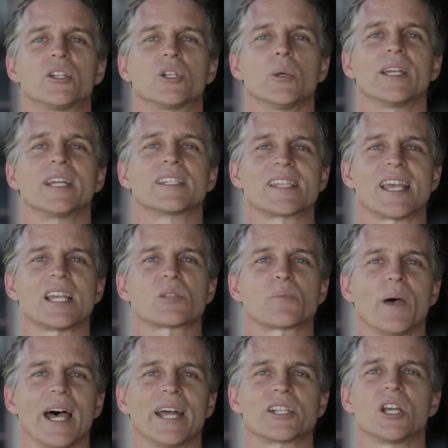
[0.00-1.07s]
Doing a test
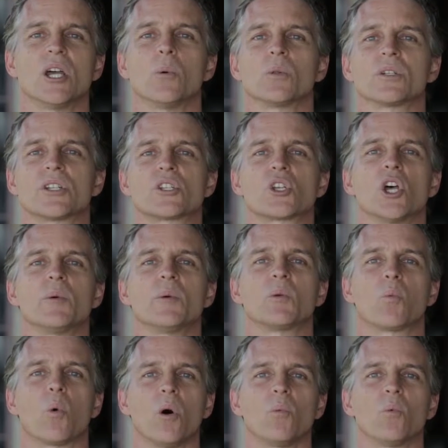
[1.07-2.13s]
patch will determine
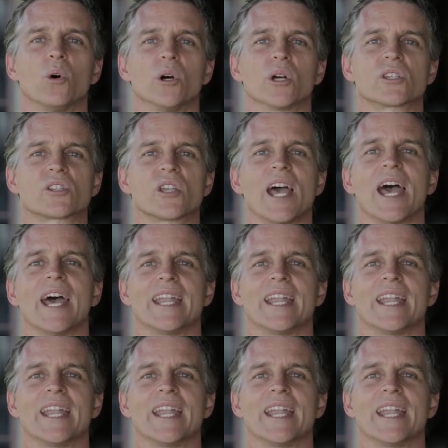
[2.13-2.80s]
what works